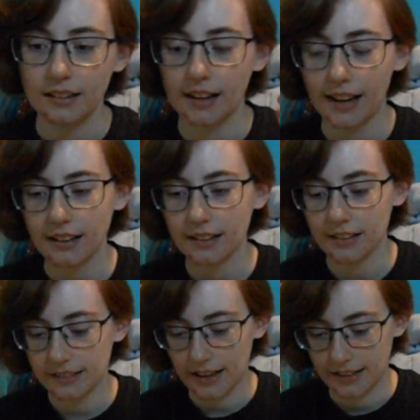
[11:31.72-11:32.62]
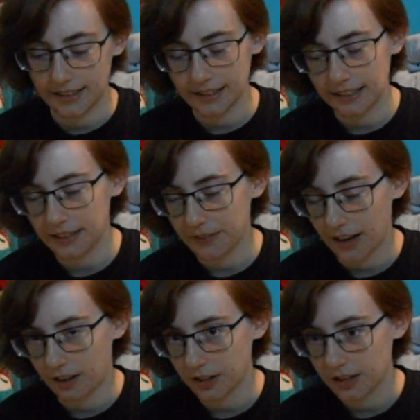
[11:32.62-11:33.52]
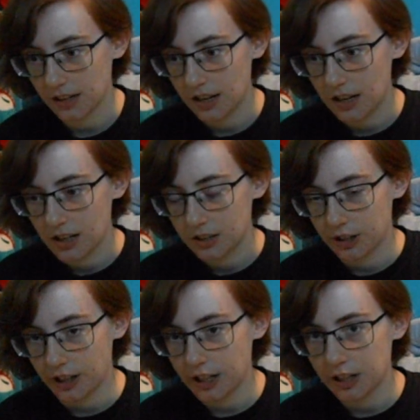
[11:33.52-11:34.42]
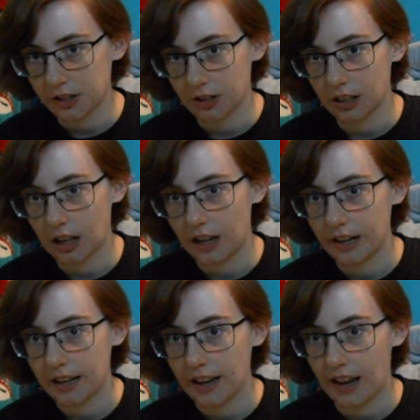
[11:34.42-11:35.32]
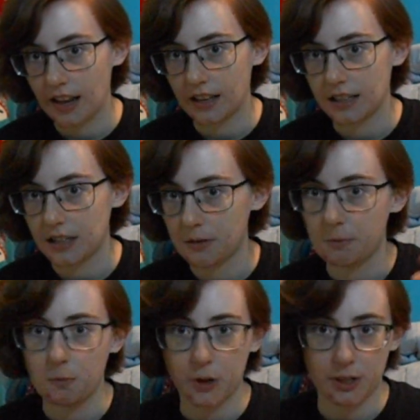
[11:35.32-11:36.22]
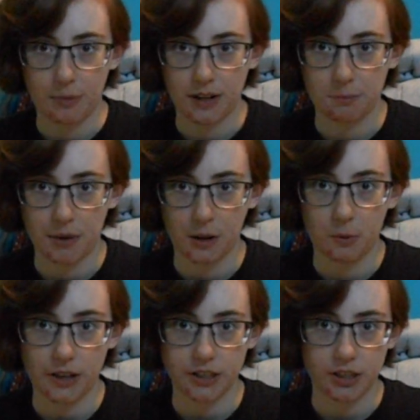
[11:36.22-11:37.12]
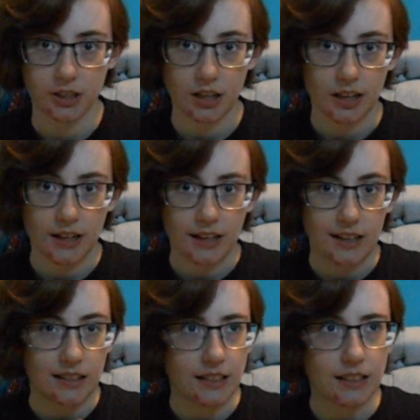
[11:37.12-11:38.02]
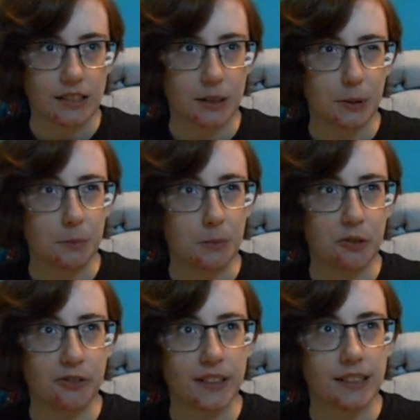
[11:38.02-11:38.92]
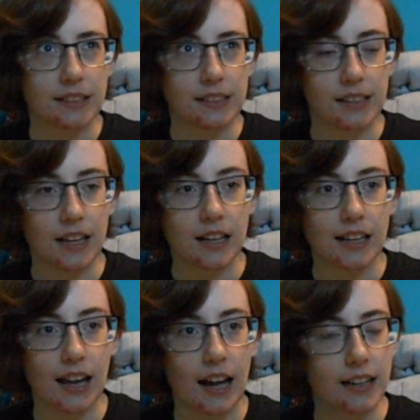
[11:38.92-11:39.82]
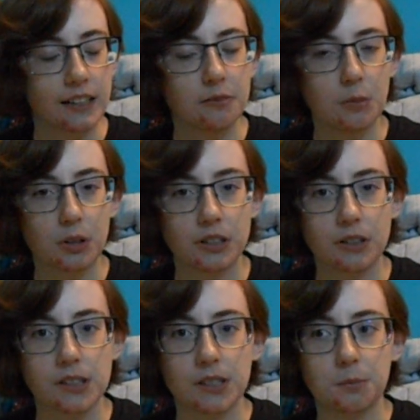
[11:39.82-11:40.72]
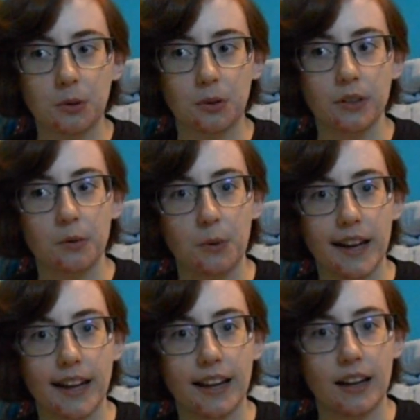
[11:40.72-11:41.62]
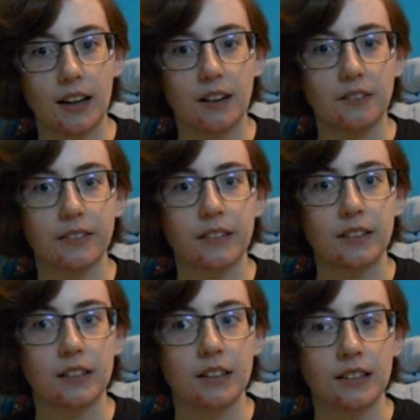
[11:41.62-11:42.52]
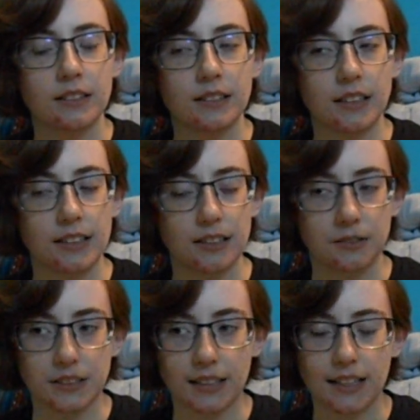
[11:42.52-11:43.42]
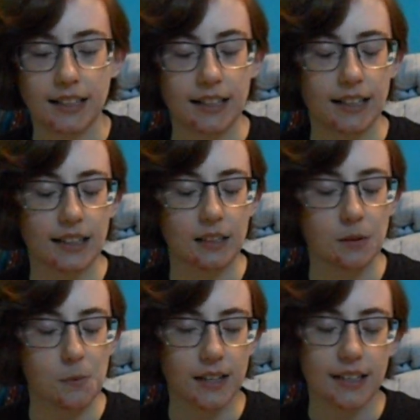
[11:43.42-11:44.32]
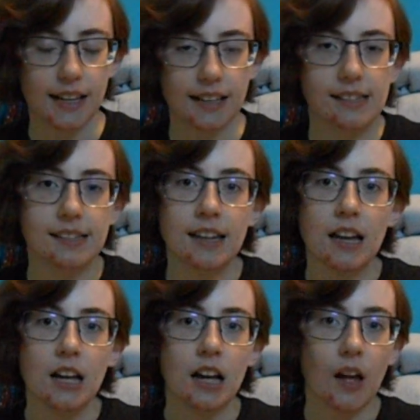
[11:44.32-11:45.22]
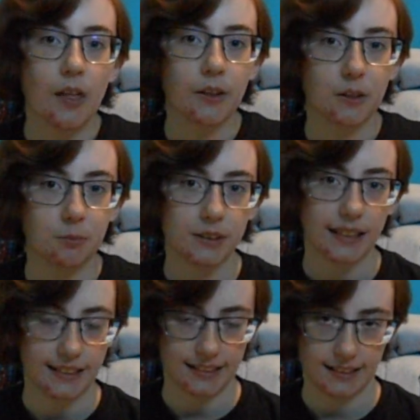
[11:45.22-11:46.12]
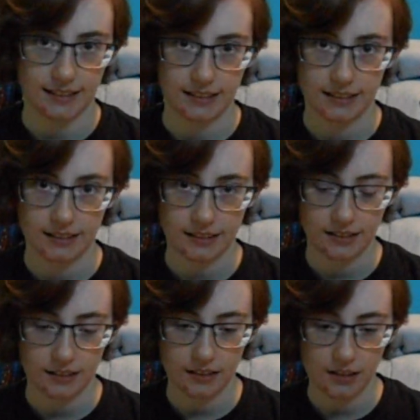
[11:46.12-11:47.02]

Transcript: Now, out of this, I did leave out Journey to Joke-A-Lot and Wish Bear's Big Wish. These two movies kind of more so explore the way of the Silver Lining as well as other places.